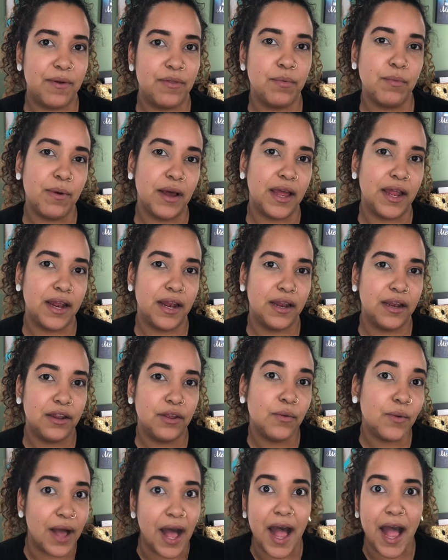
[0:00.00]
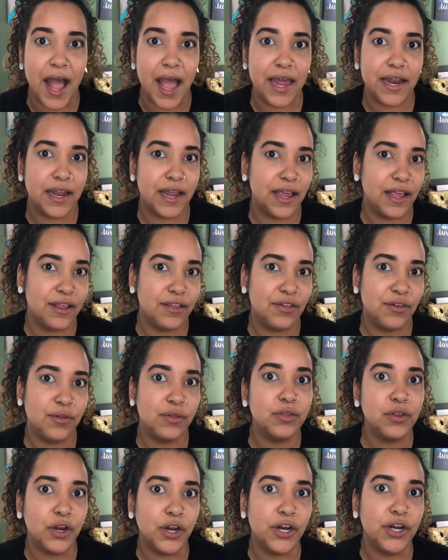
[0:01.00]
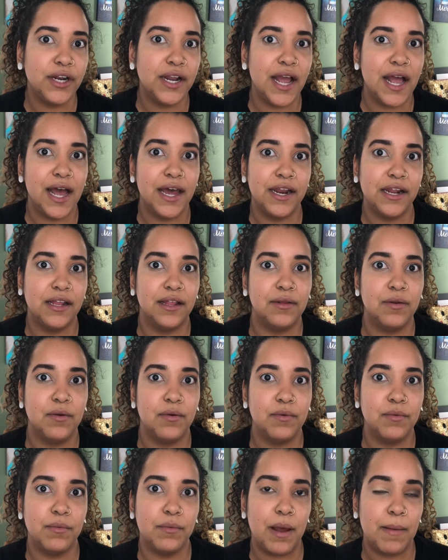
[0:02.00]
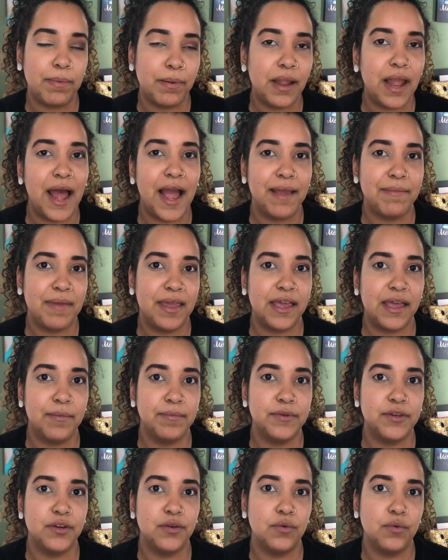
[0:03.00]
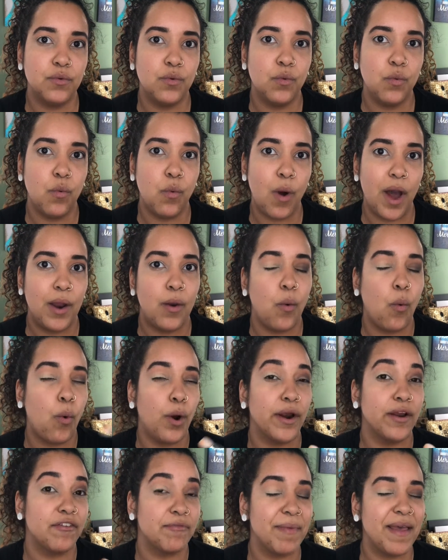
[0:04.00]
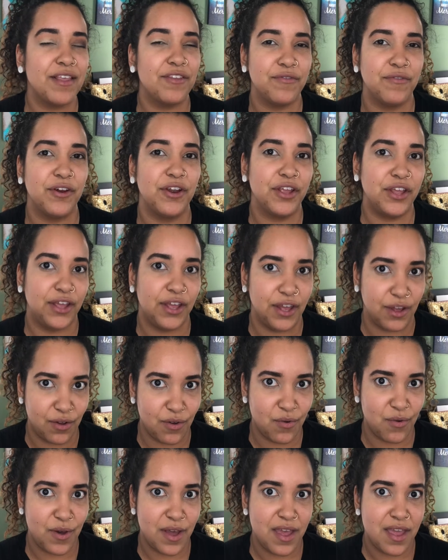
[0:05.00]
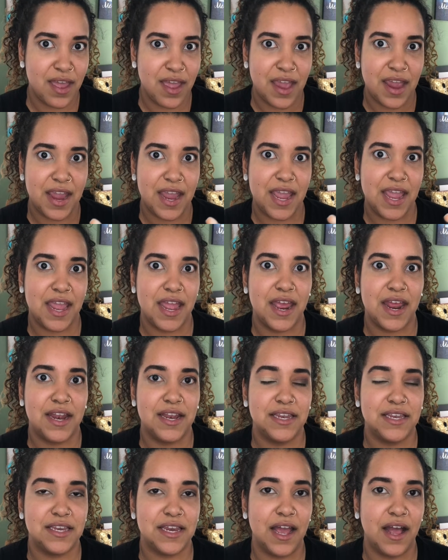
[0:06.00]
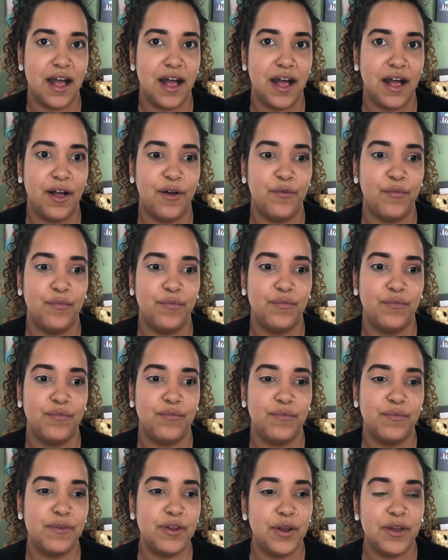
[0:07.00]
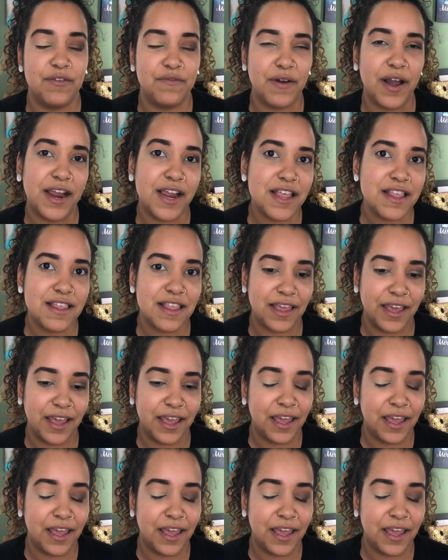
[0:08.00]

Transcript: with what you got and you learn how to apply makeup to what works best for you. And as far as